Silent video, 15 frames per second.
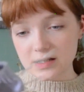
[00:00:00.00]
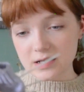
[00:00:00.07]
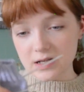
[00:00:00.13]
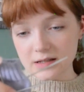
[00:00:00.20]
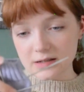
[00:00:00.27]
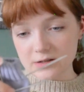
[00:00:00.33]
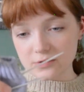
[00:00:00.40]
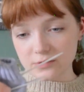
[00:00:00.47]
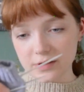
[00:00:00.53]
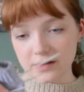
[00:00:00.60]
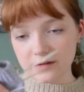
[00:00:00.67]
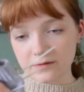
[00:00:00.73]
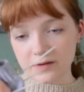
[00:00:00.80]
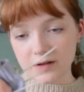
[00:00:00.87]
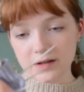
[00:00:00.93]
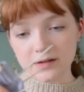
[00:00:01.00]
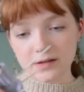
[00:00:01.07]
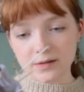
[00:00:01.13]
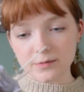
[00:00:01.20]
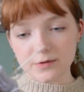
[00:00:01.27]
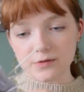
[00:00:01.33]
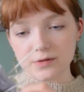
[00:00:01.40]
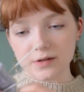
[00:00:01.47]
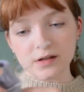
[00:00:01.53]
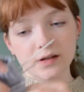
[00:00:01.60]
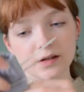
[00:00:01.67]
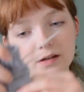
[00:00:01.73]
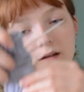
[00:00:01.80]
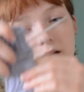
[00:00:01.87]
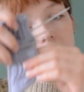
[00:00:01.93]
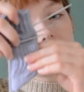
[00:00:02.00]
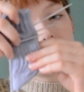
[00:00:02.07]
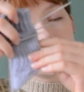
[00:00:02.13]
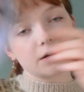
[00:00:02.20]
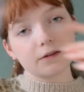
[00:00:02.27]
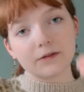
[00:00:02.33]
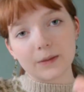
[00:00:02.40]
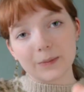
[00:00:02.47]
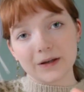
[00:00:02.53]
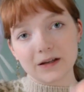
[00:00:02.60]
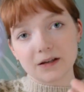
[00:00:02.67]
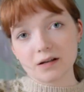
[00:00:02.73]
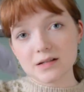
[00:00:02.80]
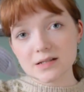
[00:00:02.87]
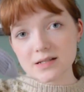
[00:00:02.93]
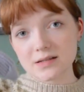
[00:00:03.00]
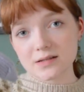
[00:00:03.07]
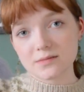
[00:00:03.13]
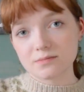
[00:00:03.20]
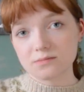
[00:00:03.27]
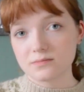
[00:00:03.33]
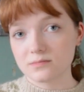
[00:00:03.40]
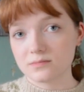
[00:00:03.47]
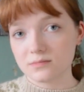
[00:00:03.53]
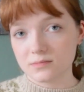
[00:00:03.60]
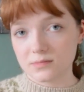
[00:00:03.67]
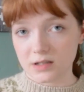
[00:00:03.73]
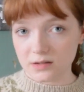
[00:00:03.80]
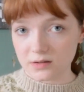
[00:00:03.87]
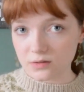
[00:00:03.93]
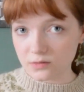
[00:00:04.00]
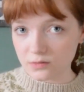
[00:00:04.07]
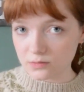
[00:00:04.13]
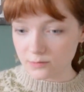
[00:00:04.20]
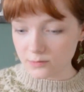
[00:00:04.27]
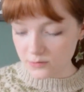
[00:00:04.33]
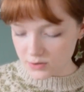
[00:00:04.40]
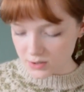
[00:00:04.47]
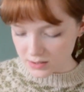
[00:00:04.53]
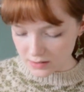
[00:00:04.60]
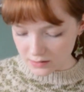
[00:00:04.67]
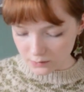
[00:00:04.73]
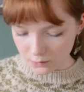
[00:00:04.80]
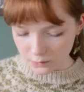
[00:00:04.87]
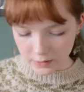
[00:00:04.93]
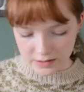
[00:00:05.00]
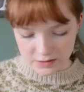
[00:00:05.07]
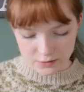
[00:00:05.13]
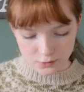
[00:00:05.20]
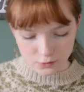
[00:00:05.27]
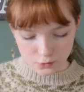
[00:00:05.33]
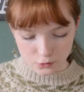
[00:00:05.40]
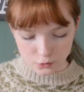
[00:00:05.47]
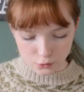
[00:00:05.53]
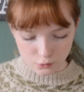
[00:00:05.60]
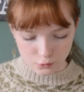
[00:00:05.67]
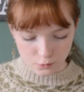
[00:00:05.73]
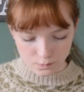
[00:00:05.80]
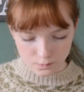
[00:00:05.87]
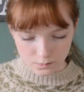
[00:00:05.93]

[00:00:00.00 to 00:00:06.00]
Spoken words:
and it's looking fine. I'm doing a heel flap and gusset like the normal sock I always do.